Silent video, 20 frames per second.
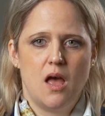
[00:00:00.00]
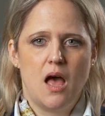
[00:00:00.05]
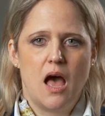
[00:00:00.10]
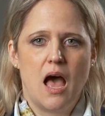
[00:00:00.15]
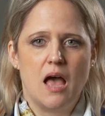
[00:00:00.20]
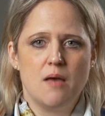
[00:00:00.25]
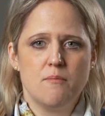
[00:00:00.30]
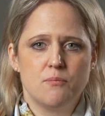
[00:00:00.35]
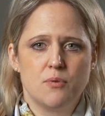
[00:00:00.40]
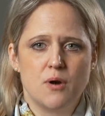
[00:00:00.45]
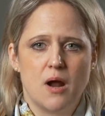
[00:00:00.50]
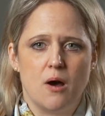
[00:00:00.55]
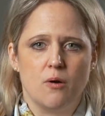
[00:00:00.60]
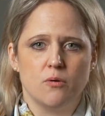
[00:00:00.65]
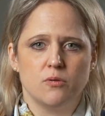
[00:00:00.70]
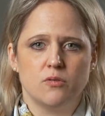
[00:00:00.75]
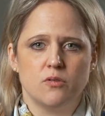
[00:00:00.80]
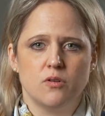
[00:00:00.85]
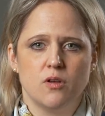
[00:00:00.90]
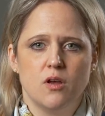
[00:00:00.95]
I'm
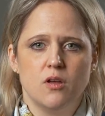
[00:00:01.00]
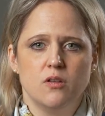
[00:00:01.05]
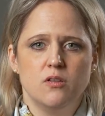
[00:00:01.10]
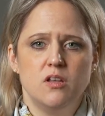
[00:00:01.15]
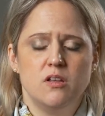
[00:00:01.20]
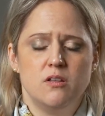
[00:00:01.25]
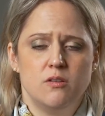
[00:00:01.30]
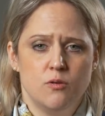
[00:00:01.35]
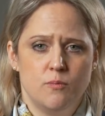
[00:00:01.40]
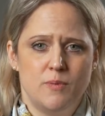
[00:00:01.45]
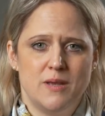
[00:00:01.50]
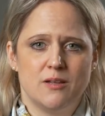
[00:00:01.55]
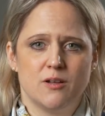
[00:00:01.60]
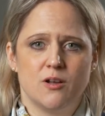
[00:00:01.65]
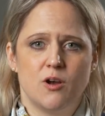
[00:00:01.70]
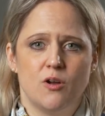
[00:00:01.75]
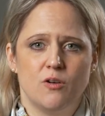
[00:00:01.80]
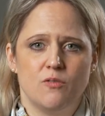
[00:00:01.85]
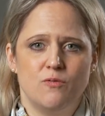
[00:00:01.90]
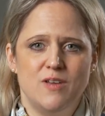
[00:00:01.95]
proud to be the
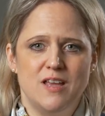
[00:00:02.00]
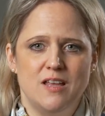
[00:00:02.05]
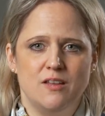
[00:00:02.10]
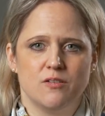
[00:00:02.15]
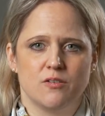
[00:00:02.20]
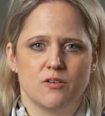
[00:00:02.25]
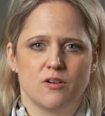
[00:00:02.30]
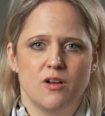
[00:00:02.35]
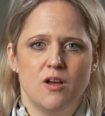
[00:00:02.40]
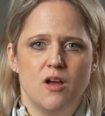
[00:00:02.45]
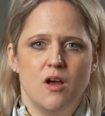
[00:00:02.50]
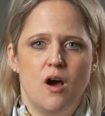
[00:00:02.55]
convener